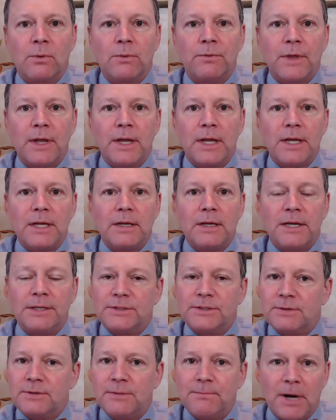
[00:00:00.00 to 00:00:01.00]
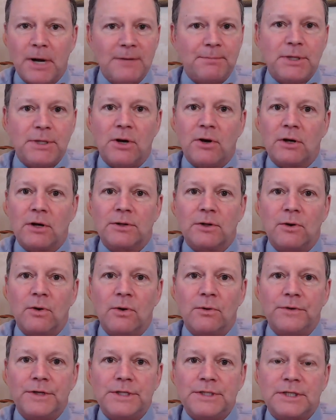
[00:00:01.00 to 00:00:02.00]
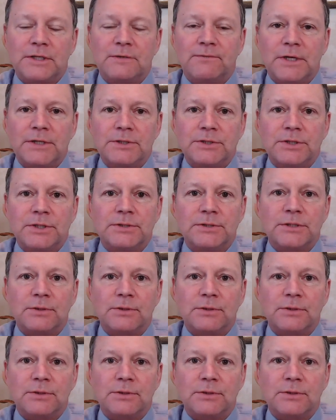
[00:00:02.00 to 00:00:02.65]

It might be hard to hold these conventions.